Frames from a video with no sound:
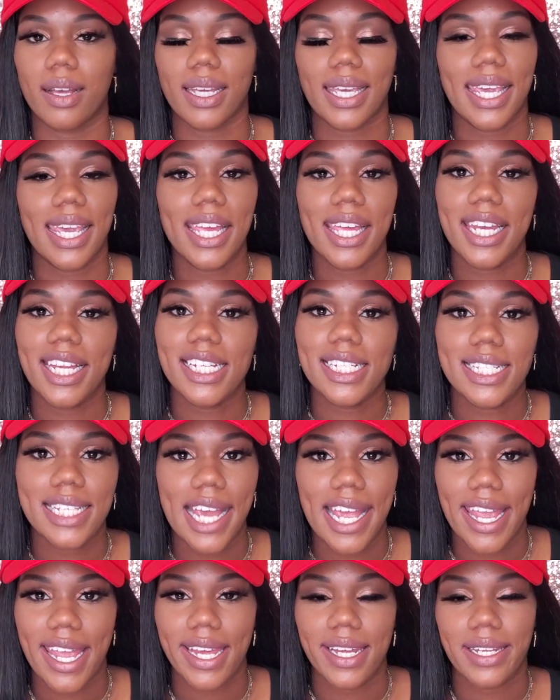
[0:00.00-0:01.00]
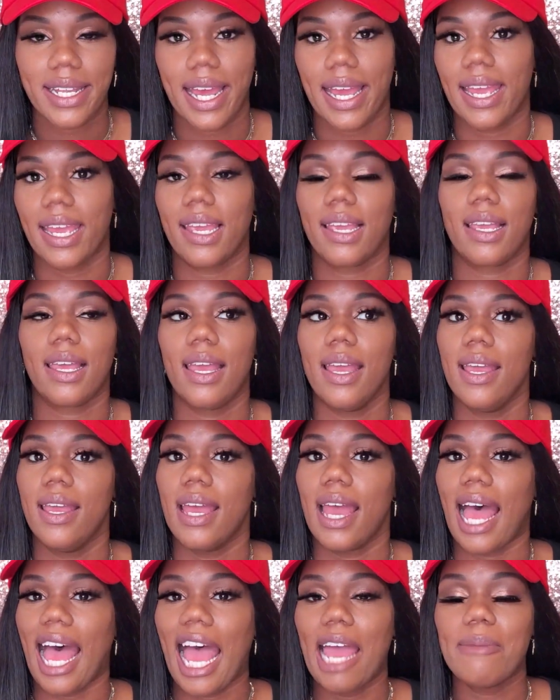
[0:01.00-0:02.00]
kitty day. Like,
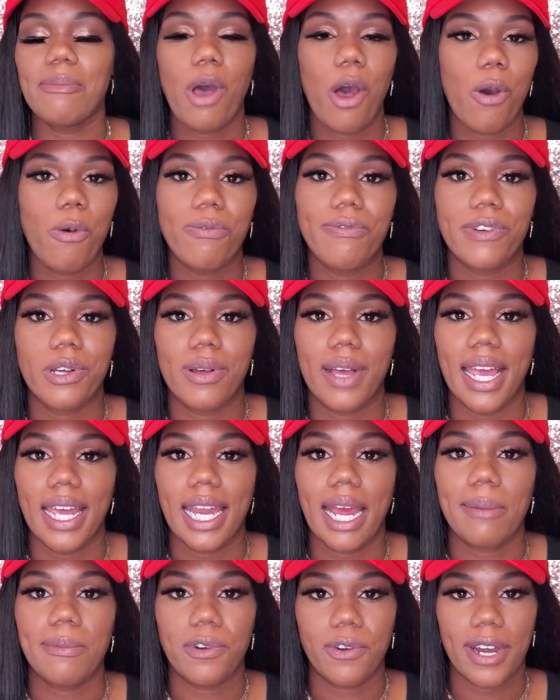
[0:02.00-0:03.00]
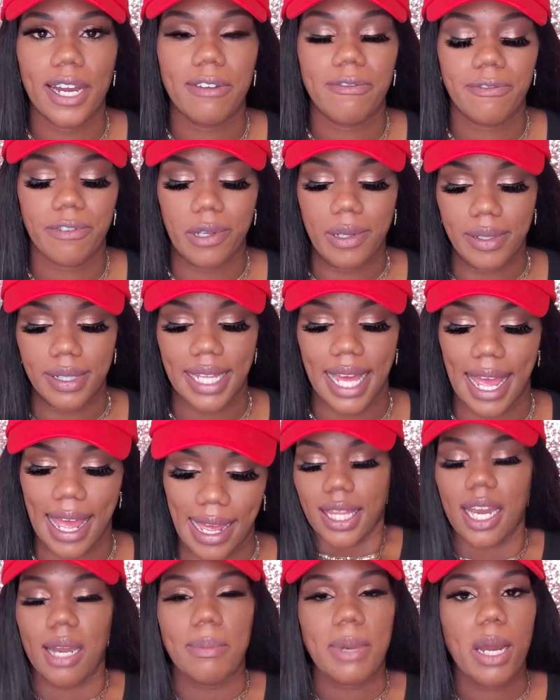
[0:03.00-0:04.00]
I'm hopeful and I'm grateful
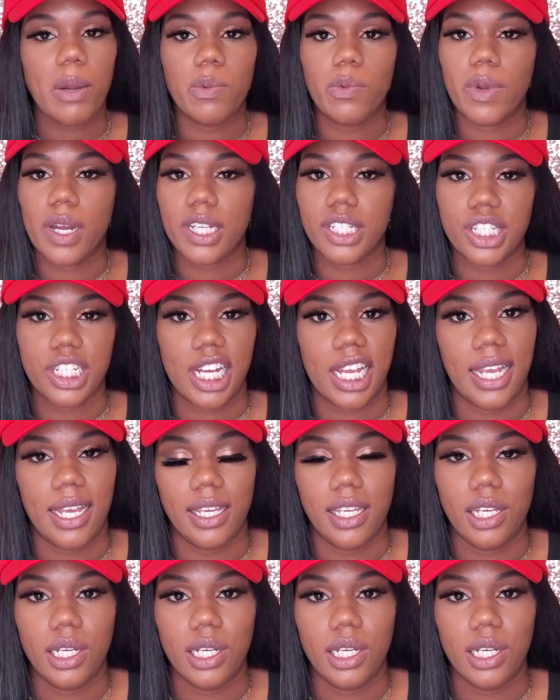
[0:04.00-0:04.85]
that I'm not rushing,